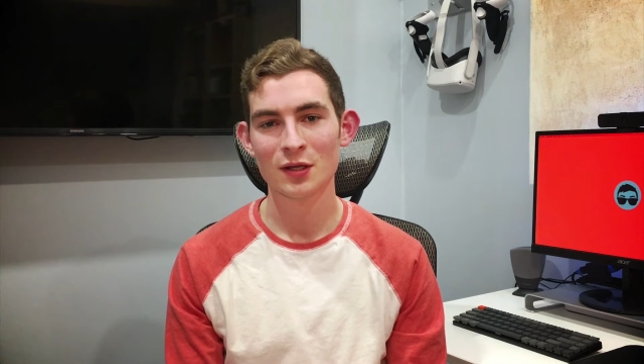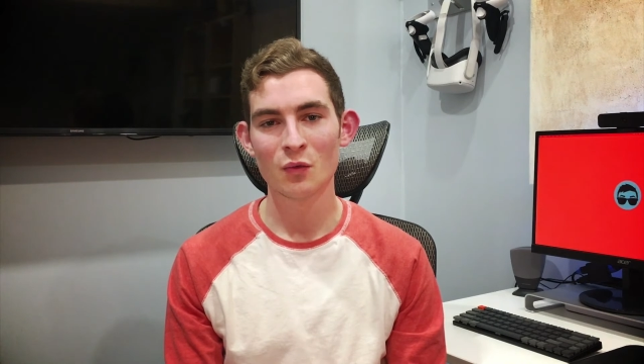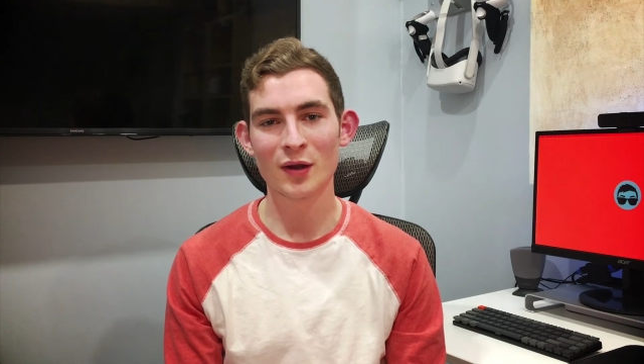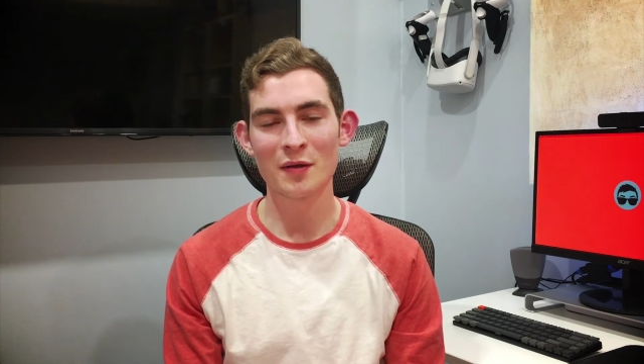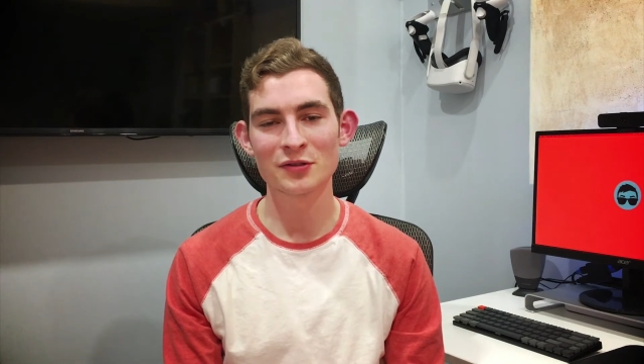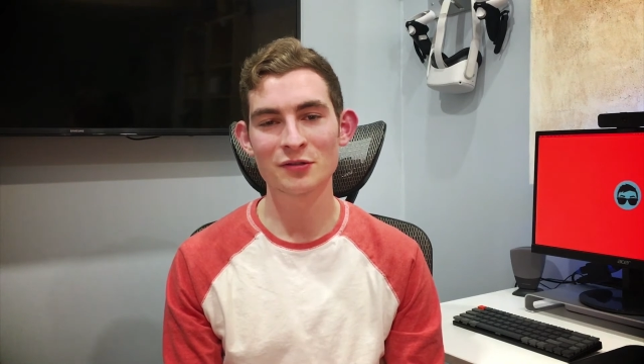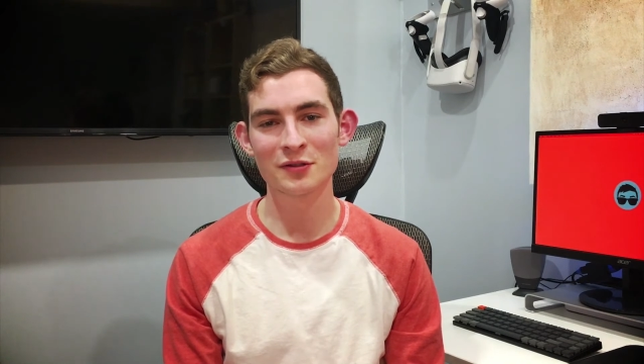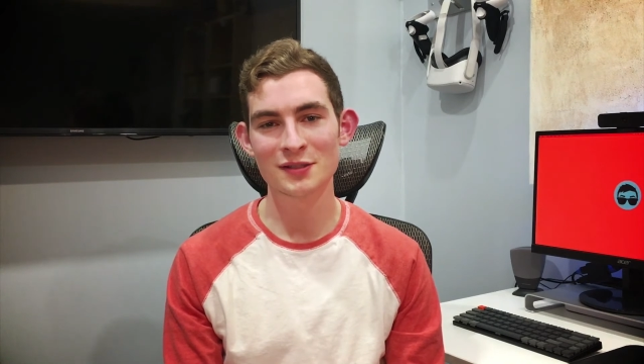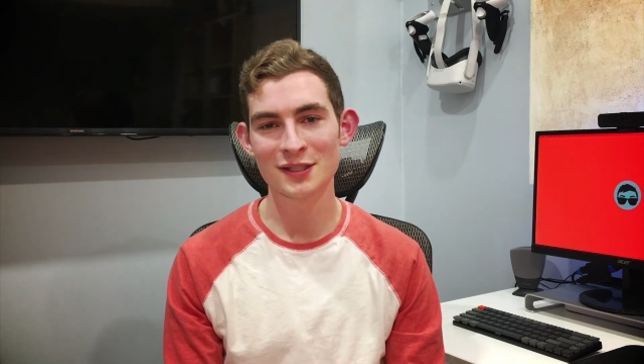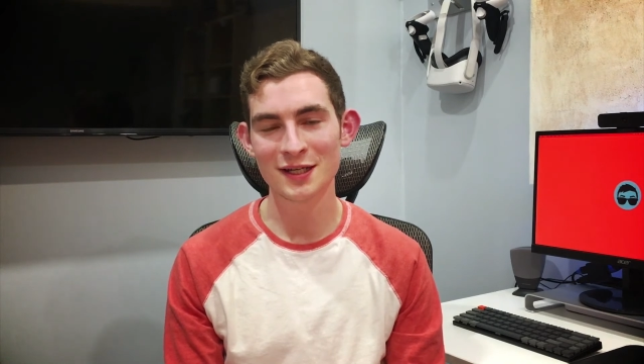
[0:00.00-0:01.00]
When I was
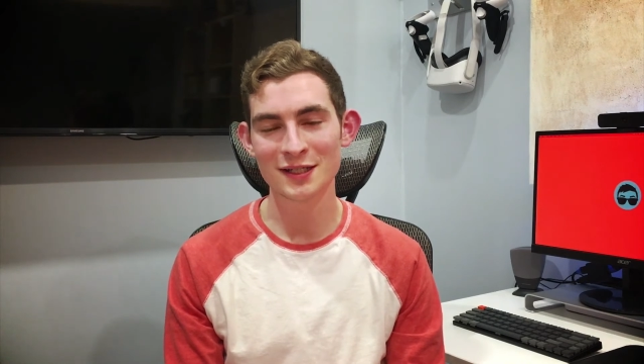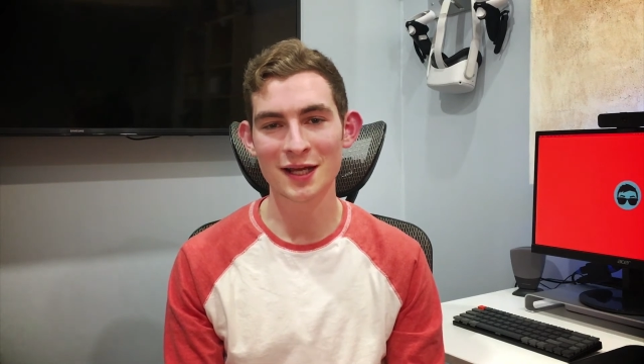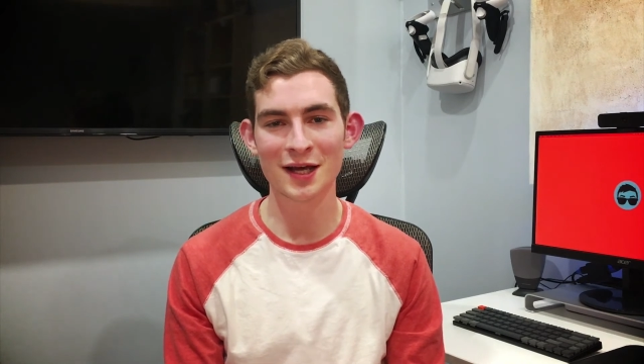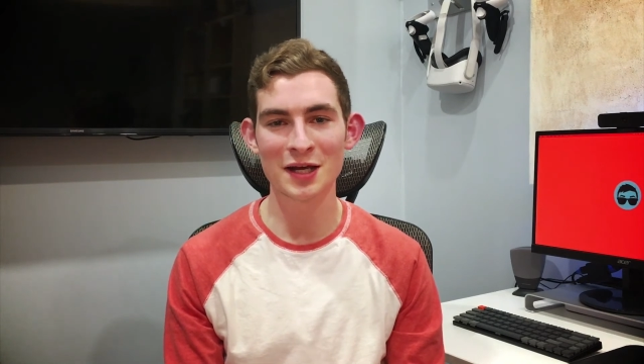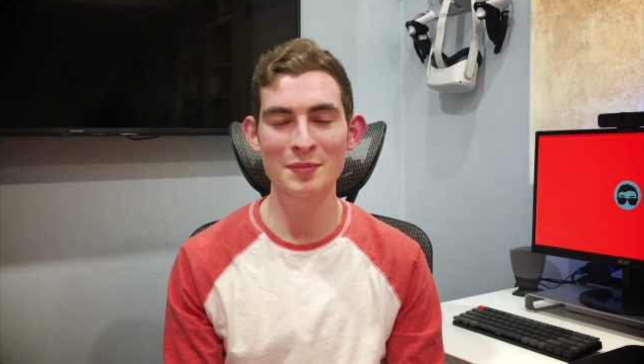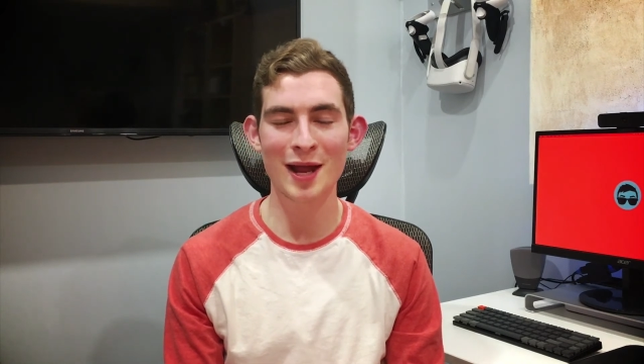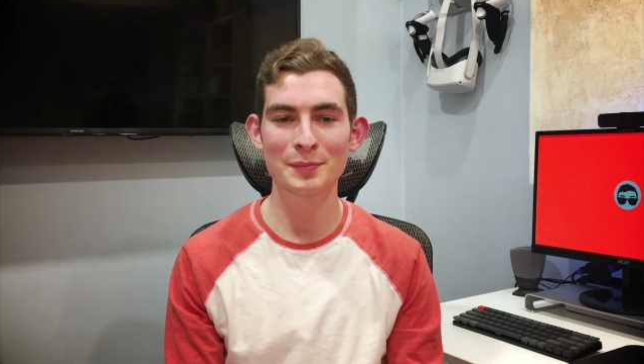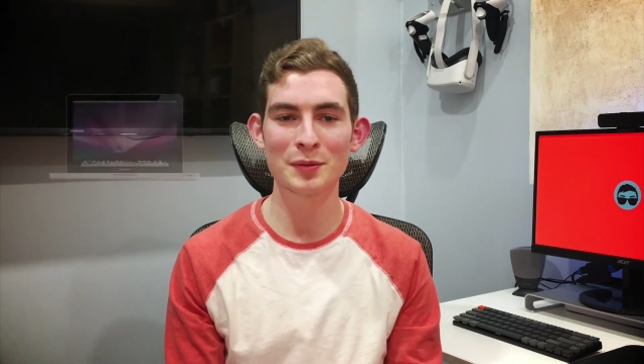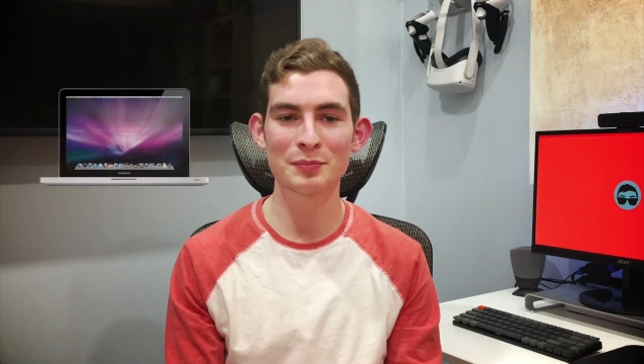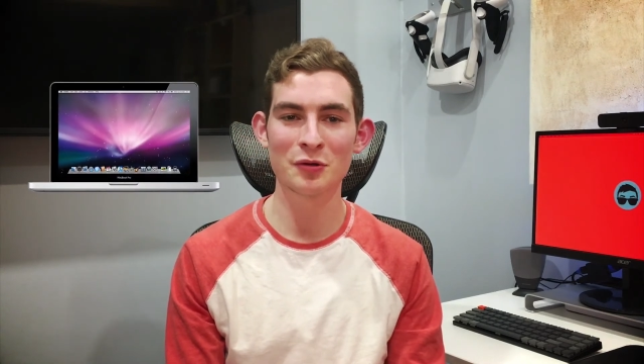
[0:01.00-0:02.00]
13, I got a
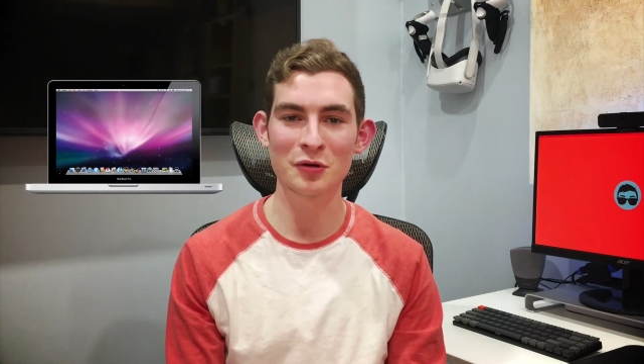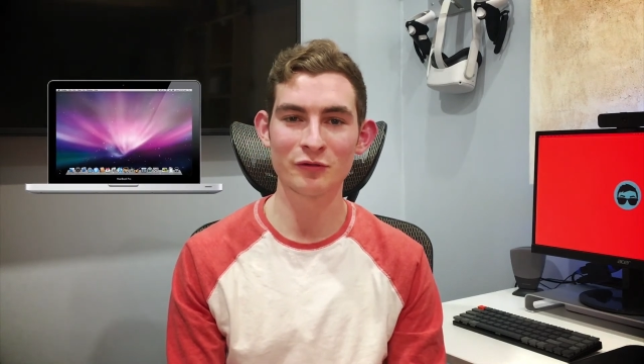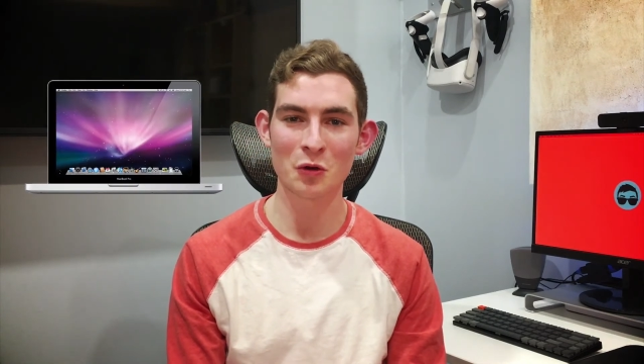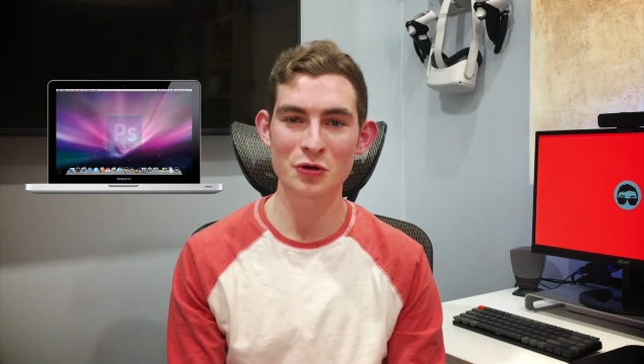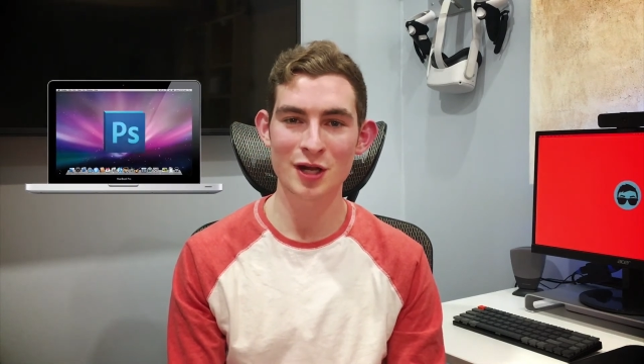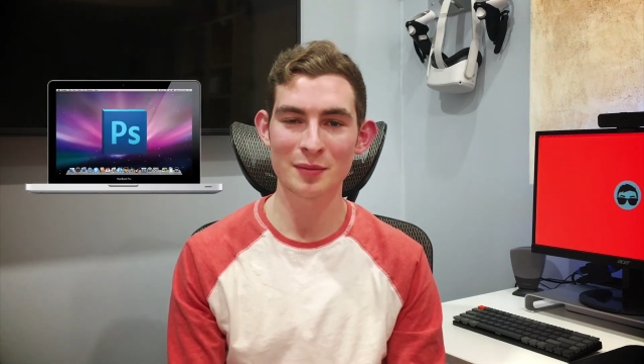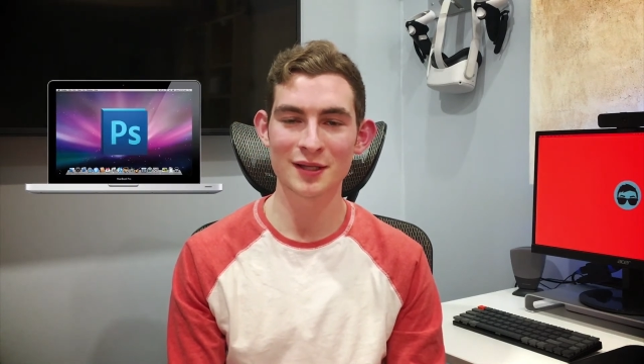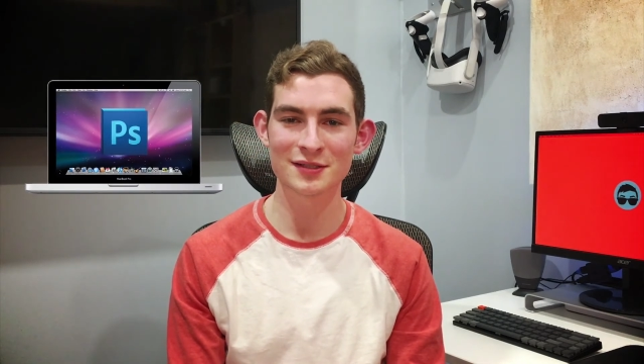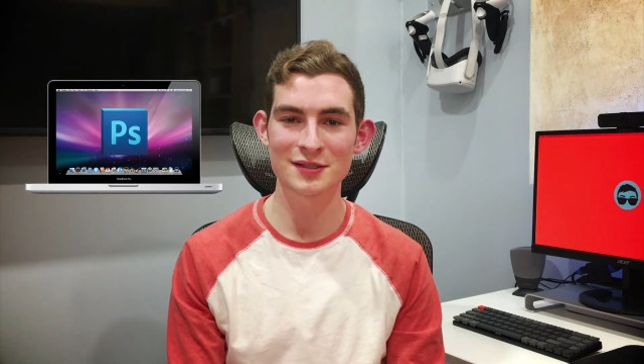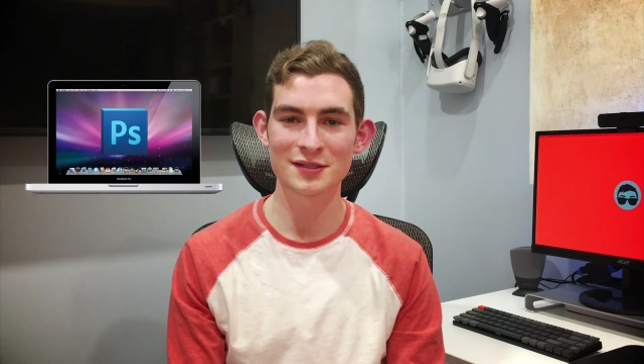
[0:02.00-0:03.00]
MacBook Pro with Photoshop
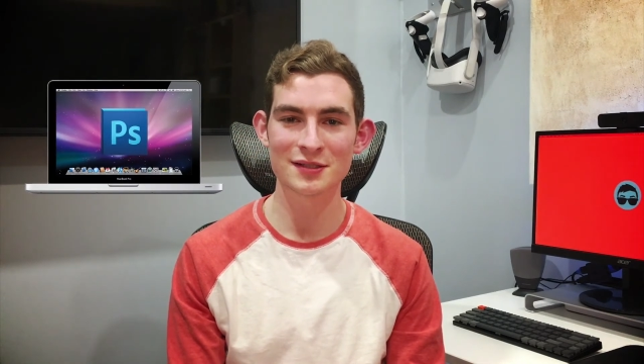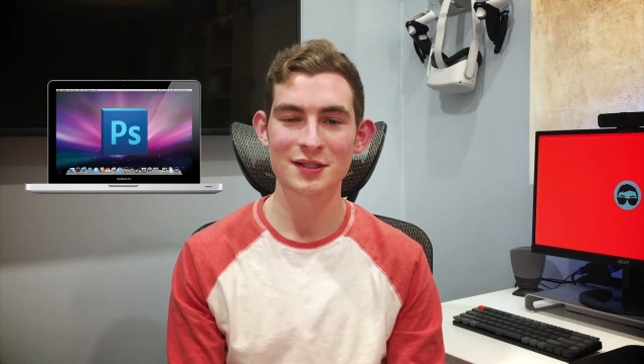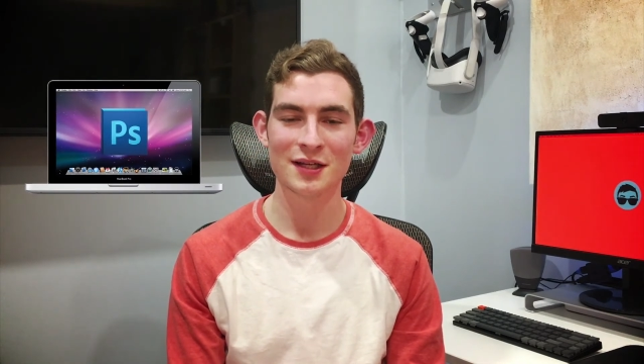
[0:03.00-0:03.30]
lessons,